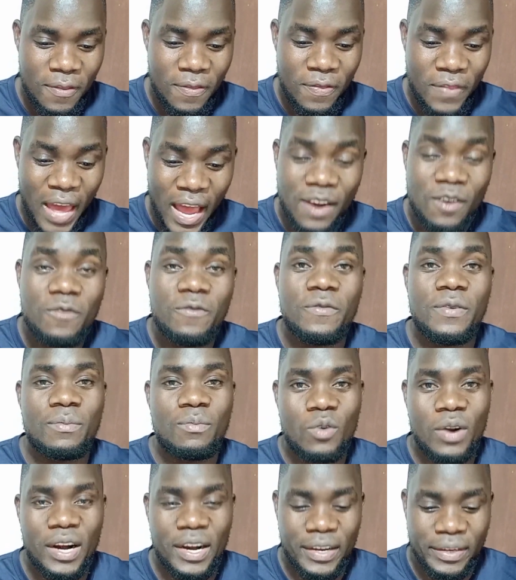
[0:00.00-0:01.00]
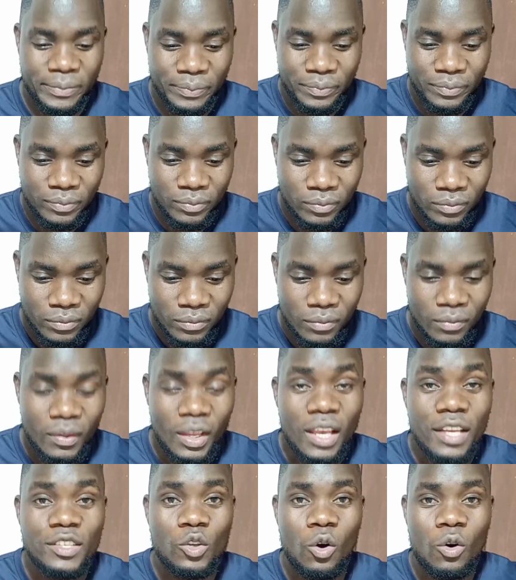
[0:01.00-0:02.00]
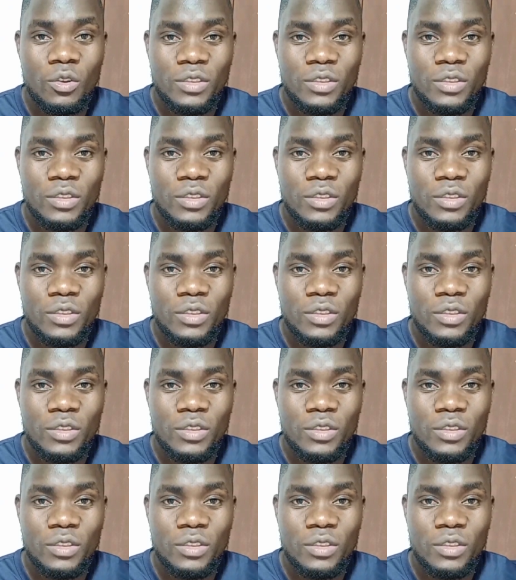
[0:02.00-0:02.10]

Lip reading: 3rd of February. So